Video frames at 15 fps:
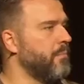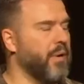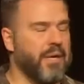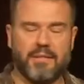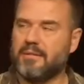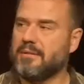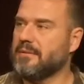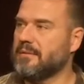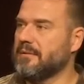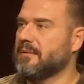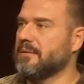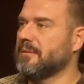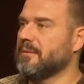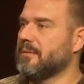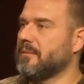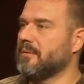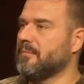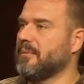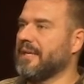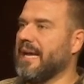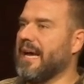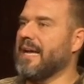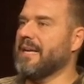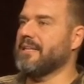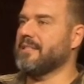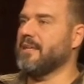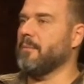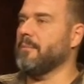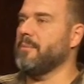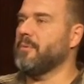But God has
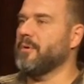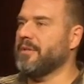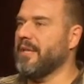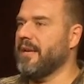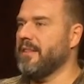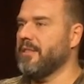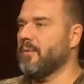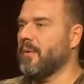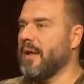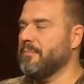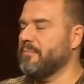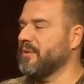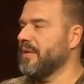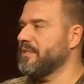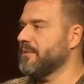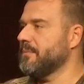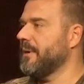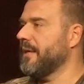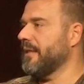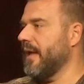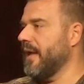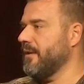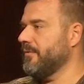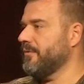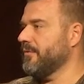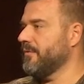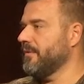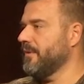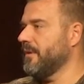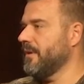helped me put that in the right place in my life.
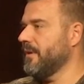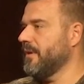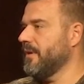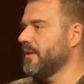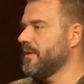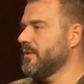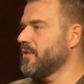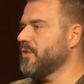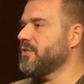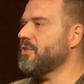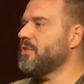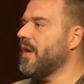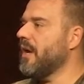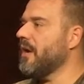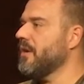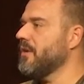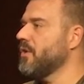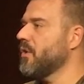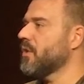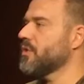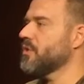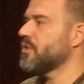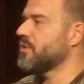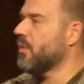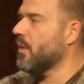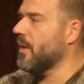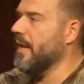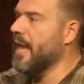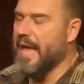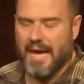Just share your
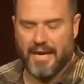story.